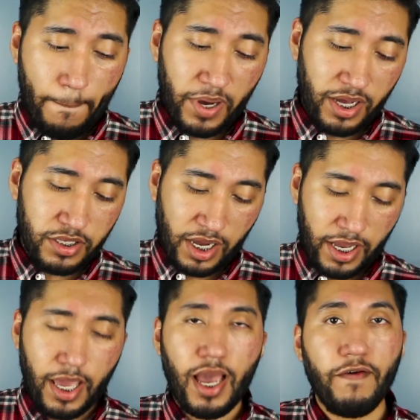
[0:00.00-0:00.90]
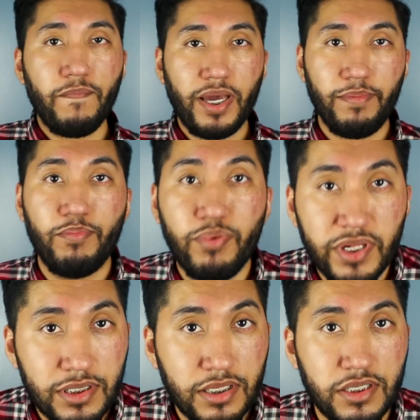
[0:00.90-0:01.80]
but I have my
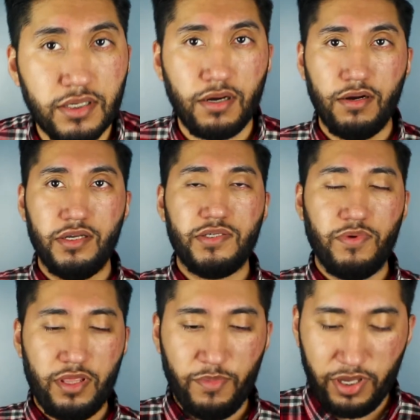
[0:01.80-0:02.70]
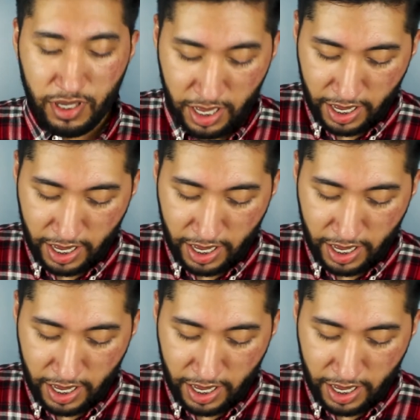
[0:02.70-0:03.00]
business cards with me,